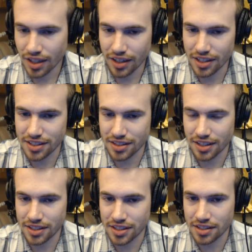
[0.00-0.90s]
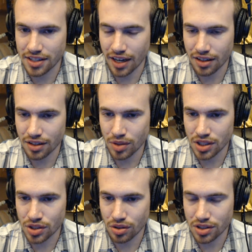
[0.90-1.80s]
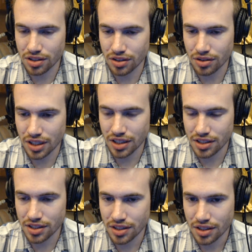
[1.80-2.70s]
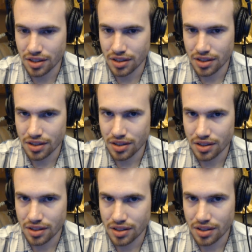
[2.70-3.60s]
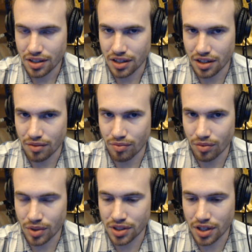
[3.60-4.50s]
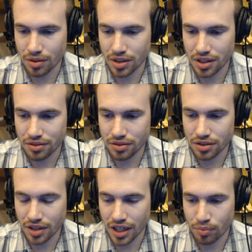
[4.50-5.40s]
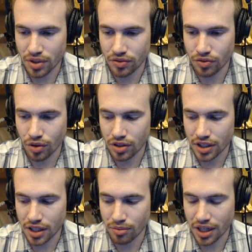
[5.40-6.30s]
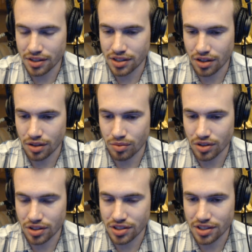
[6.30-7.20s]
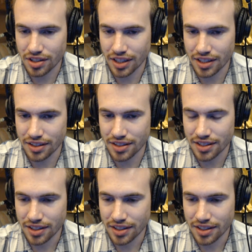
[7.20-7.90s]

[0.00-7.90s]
It's exactly what George Lucas was going through like before he made Star Wars. And